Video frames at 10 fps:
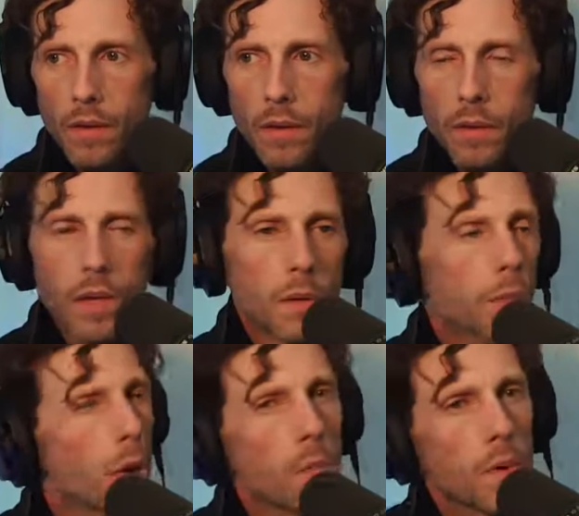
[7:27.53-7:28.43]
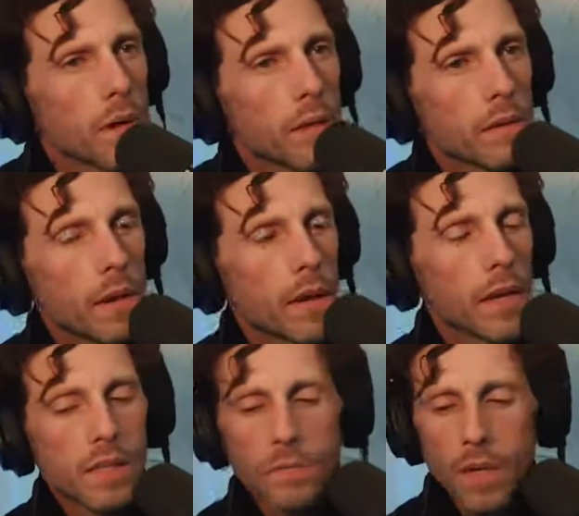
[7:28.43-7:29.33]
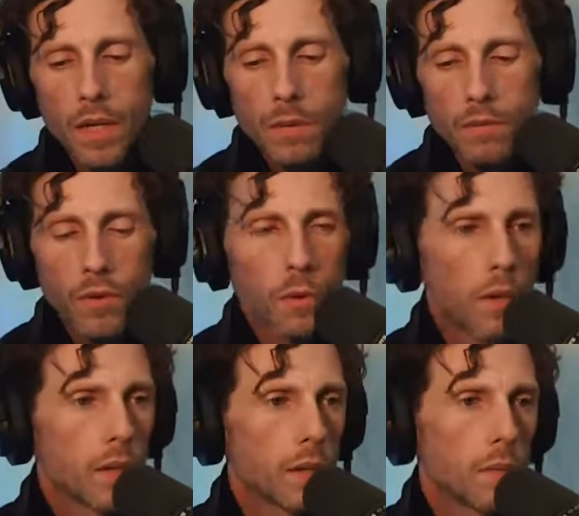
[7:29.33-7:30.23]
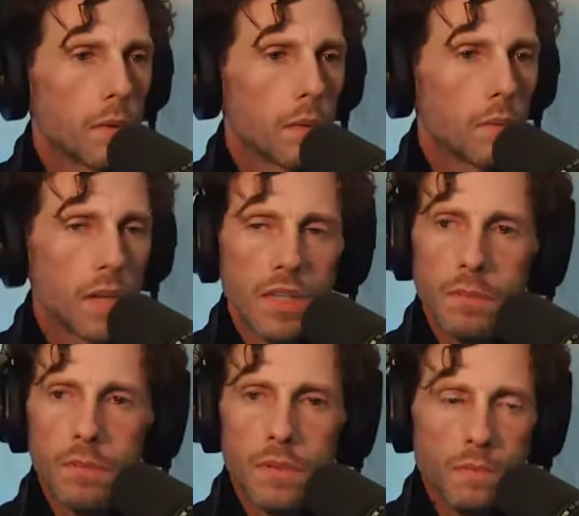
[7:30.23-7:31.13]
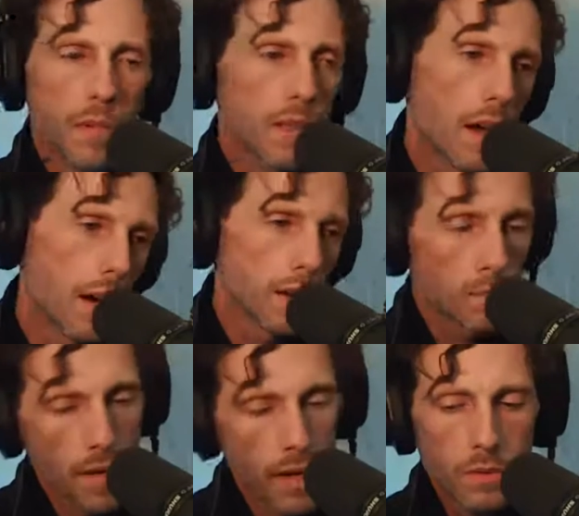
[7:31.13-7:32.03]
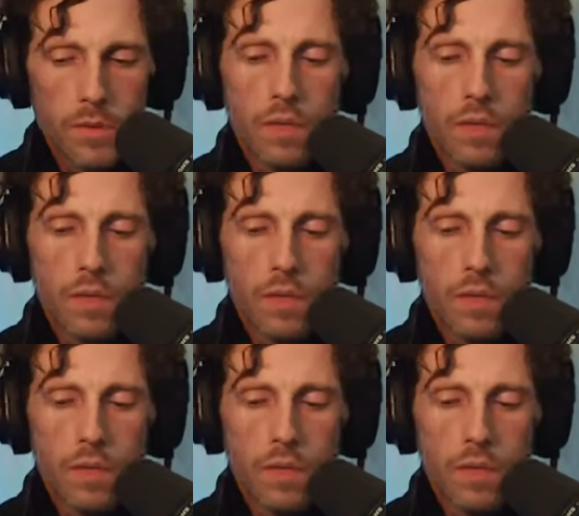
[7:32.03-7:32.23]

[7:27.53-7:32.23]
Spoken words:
an appropriate, I guess, medium for what needs to be talked about.